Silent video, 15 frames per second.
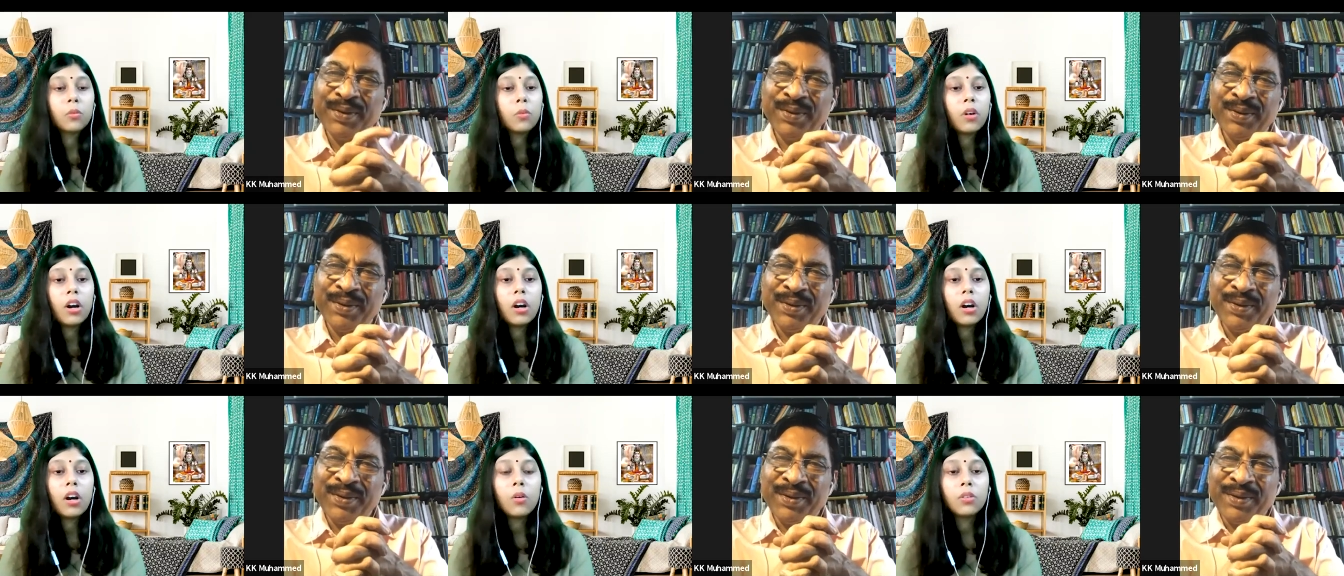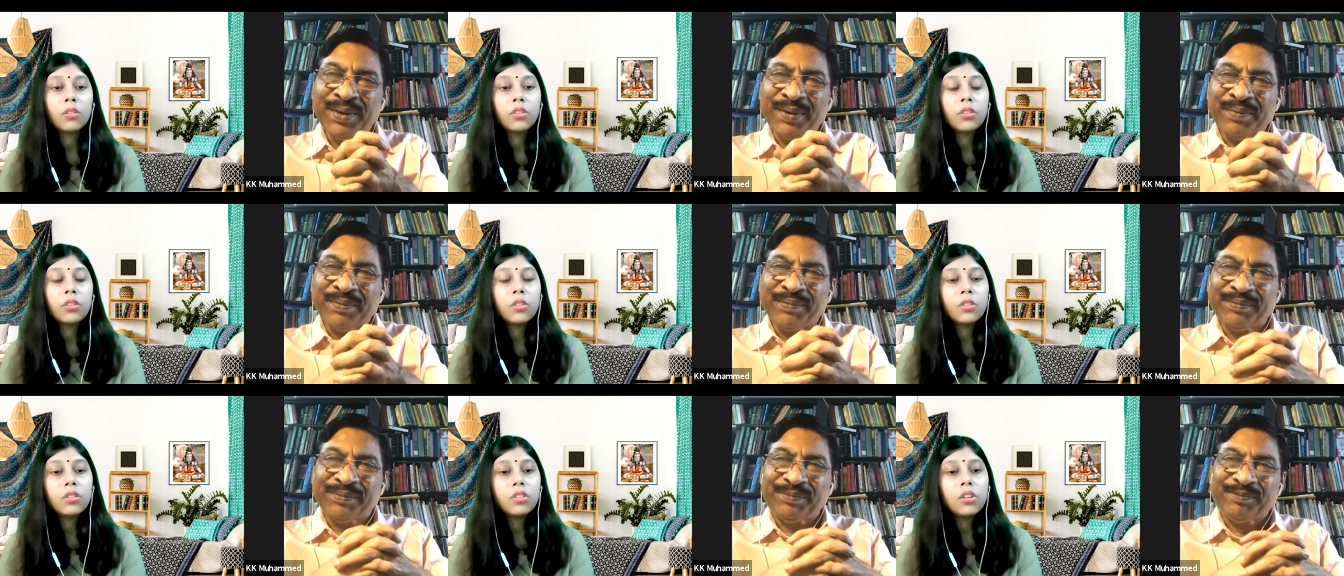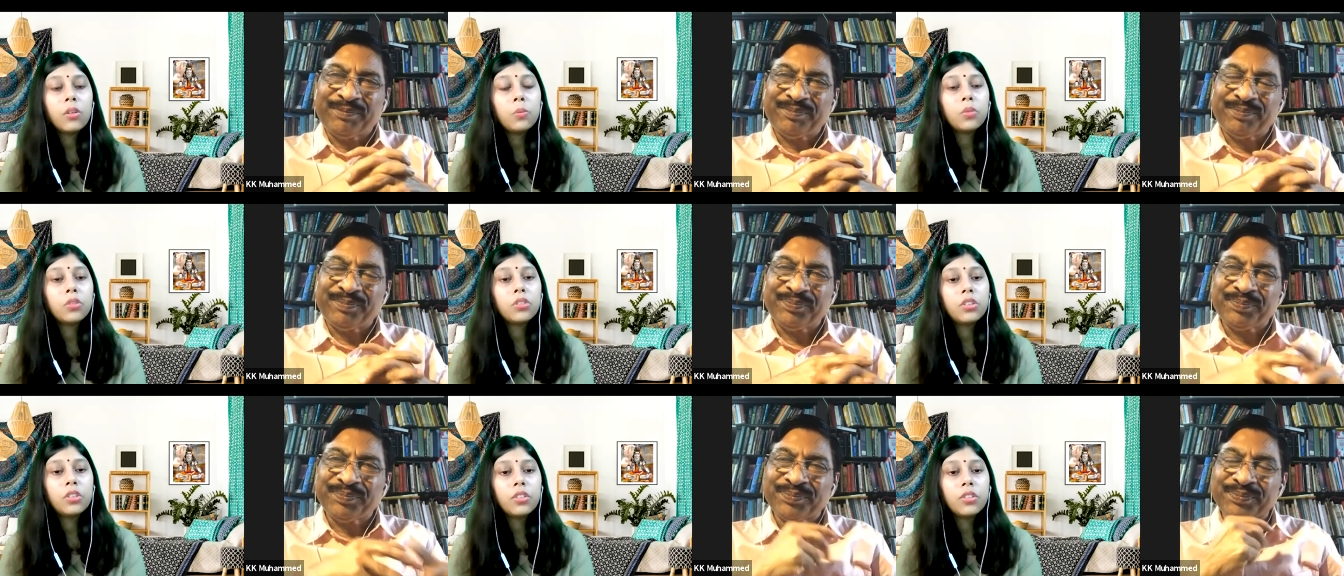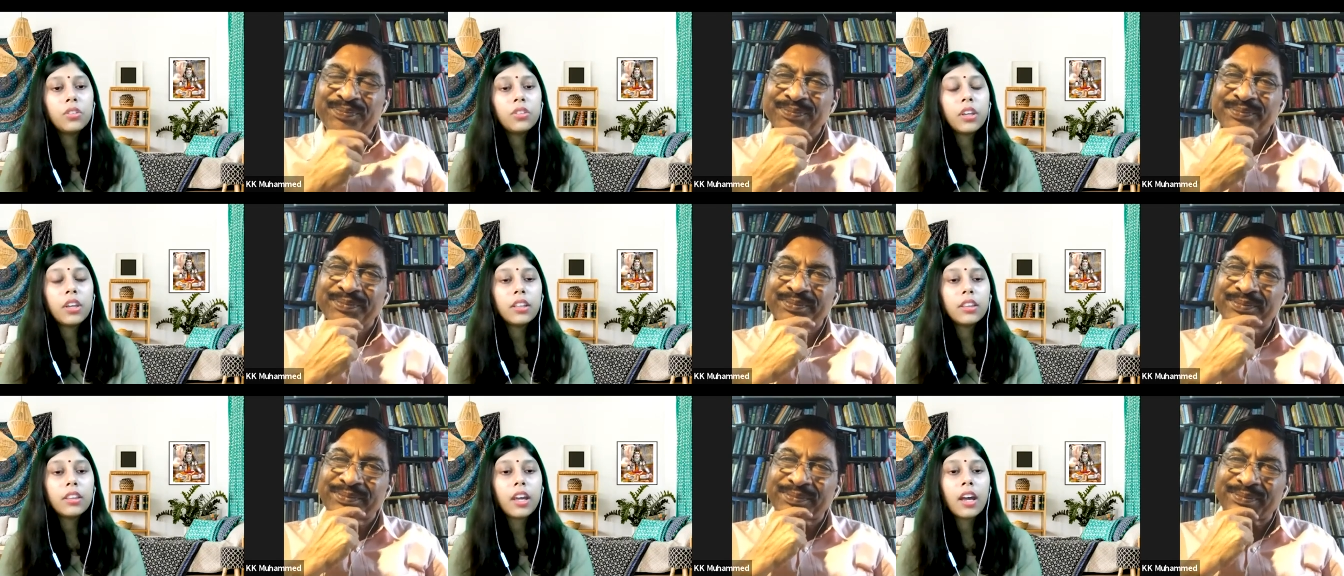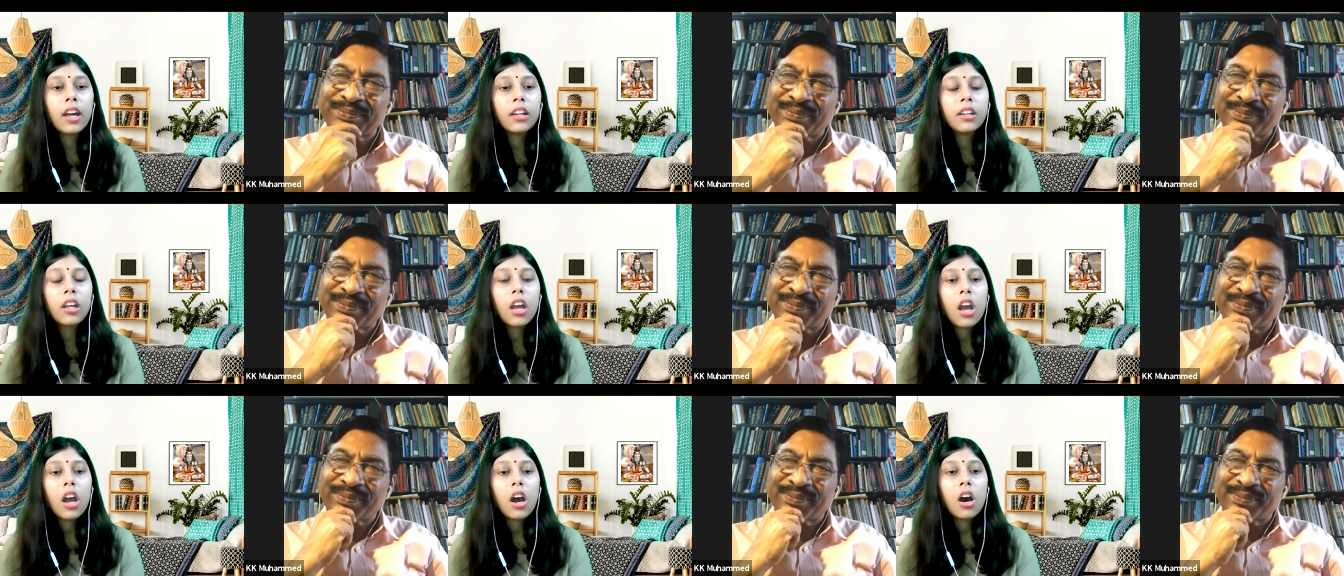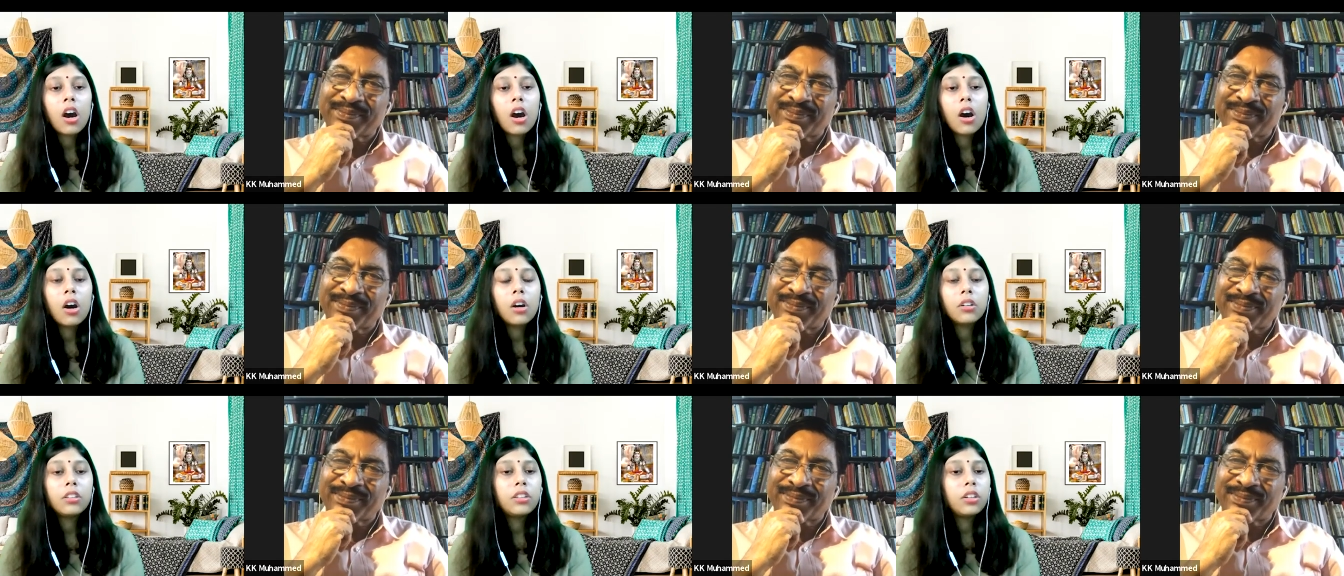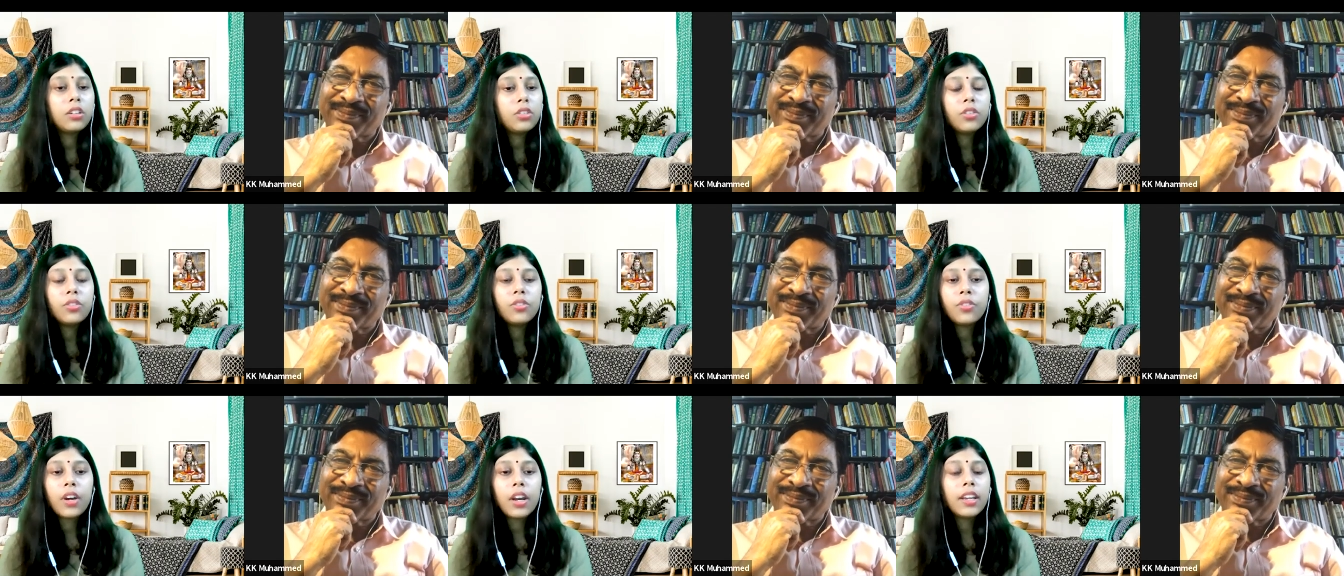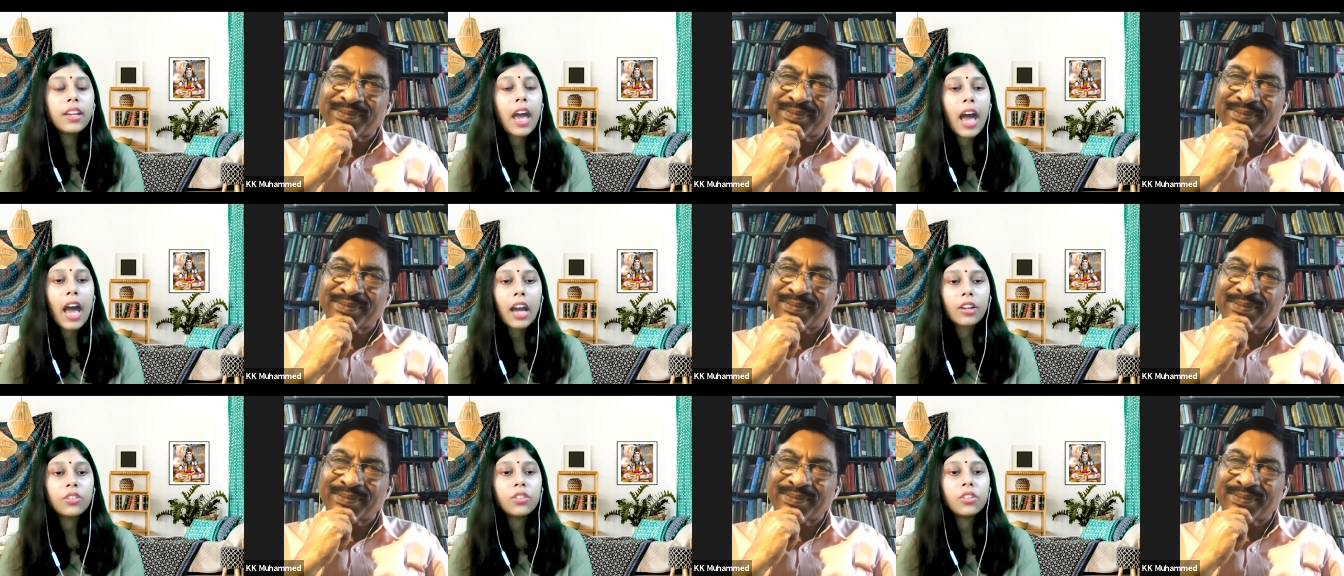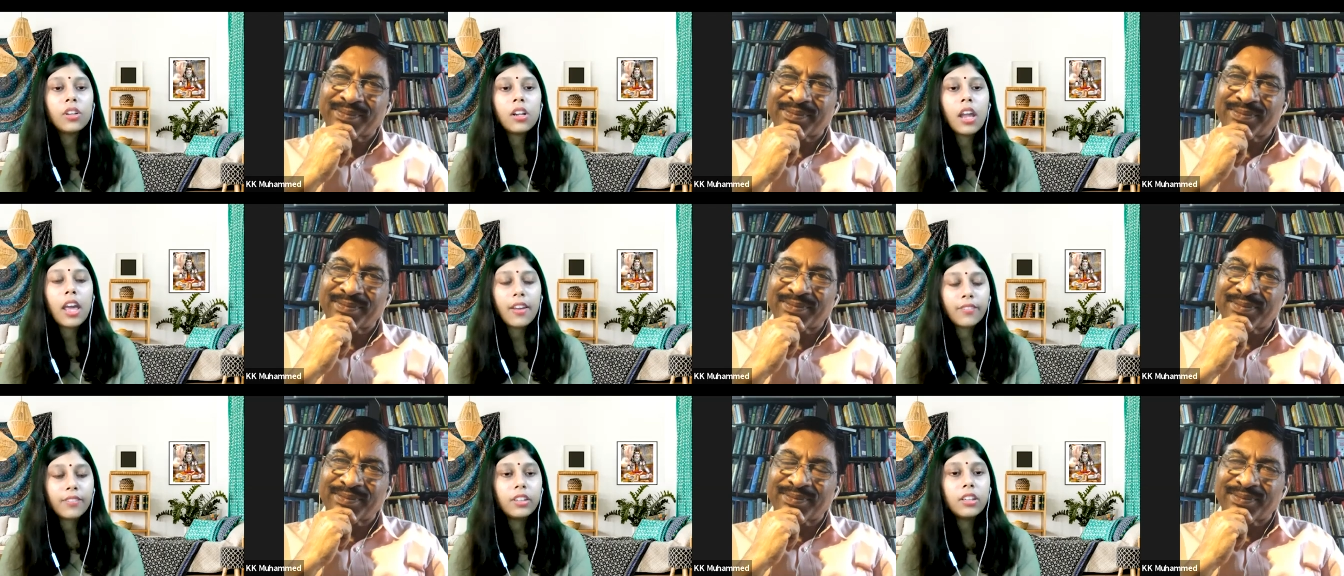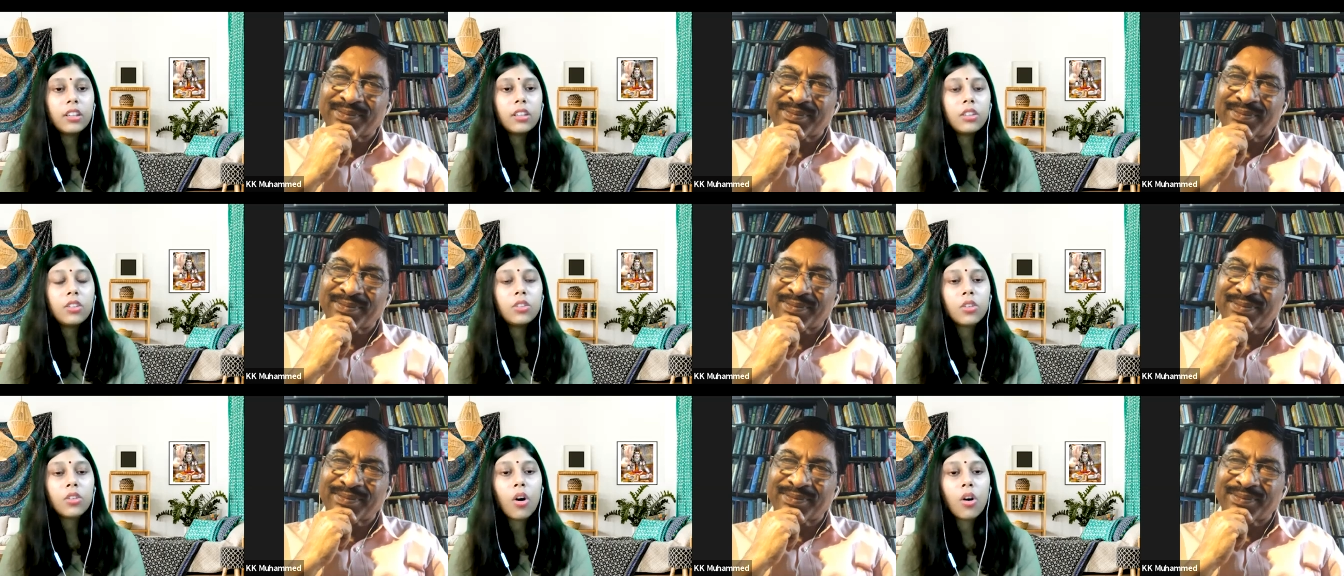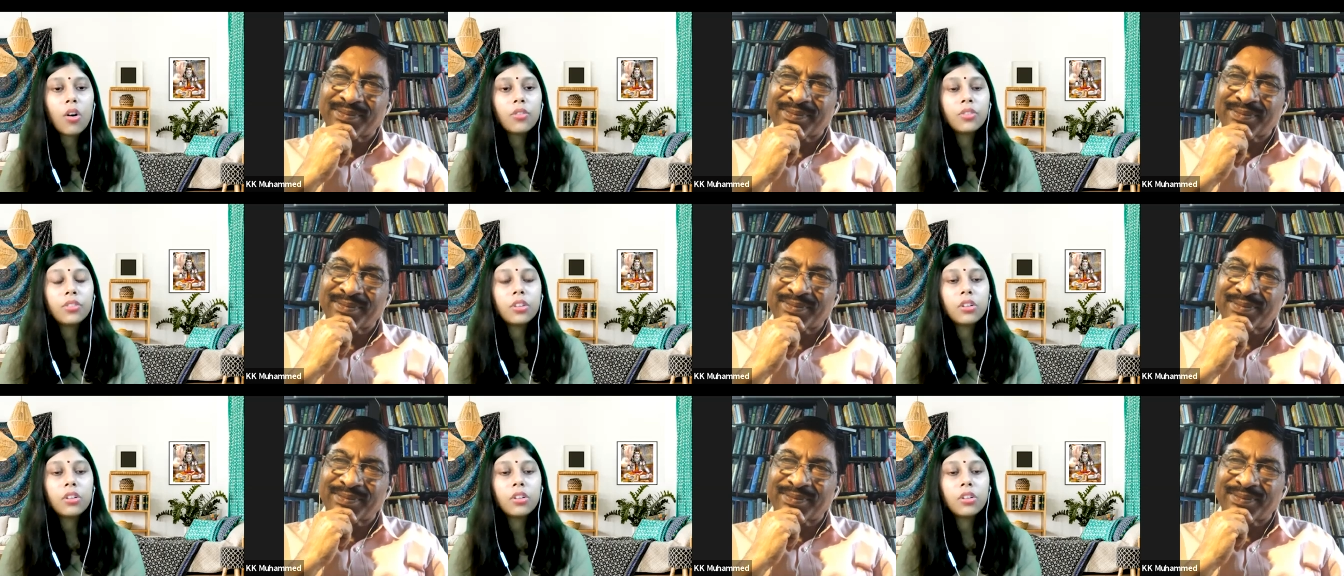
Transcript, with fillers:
Speaker 1: Wow. So, sir, would you say that, uh, did you find actual evidence of